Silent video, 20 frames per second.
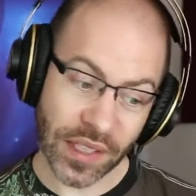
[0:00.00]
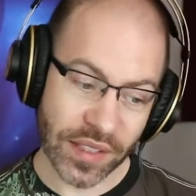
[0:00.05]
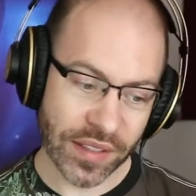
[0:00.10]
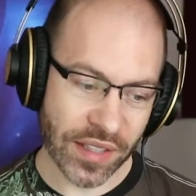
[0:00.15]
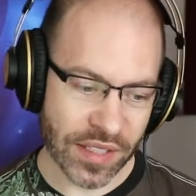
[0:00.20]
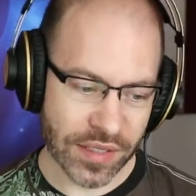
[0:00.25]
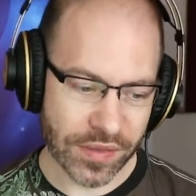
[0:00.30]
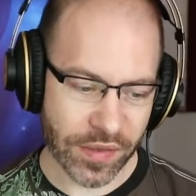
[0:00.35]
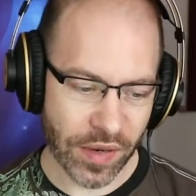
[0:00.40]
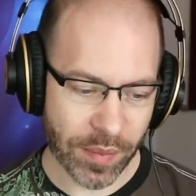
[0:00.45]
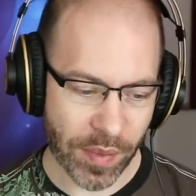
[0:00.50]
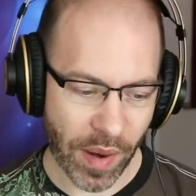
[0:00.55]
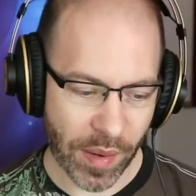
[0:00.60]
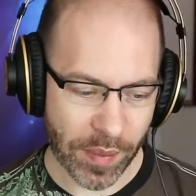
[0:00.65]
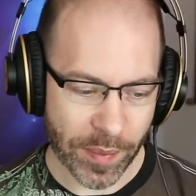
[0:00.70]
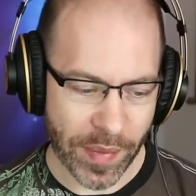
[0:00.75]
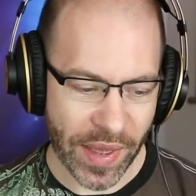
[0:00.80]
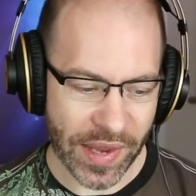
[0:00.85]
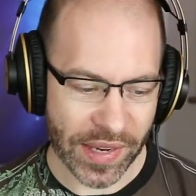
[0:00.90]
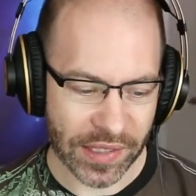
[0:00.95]
That is very
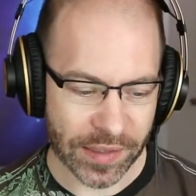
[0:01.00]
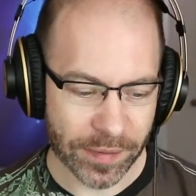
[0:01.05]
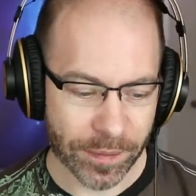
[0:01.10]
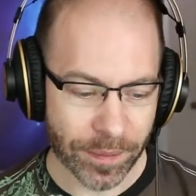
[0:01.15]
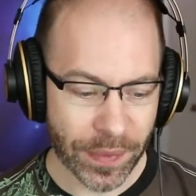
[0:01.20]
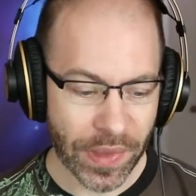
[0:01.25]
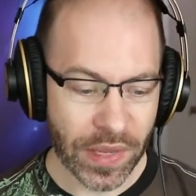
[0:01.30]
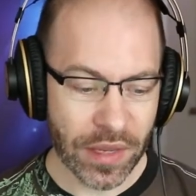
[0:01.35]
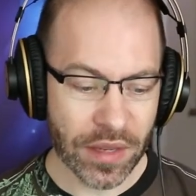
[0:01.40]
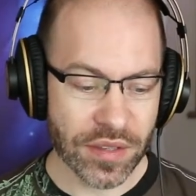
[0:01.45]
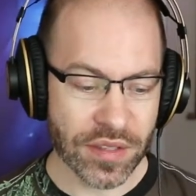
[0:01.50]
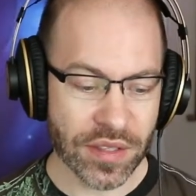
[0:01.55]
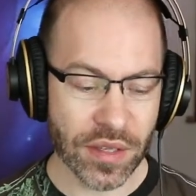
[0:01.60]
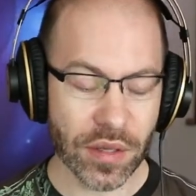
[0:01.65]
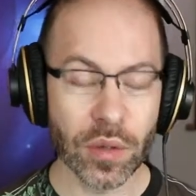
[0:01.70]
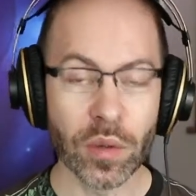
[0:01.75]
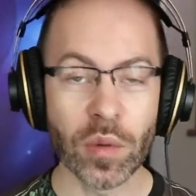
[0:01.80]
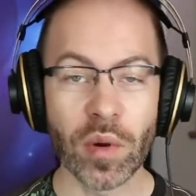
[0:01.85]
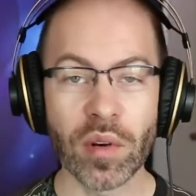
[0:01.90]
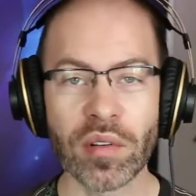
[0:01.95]
problematic.
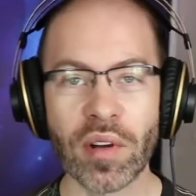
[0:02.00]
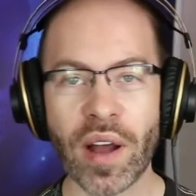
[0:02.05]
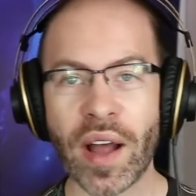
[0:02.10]
So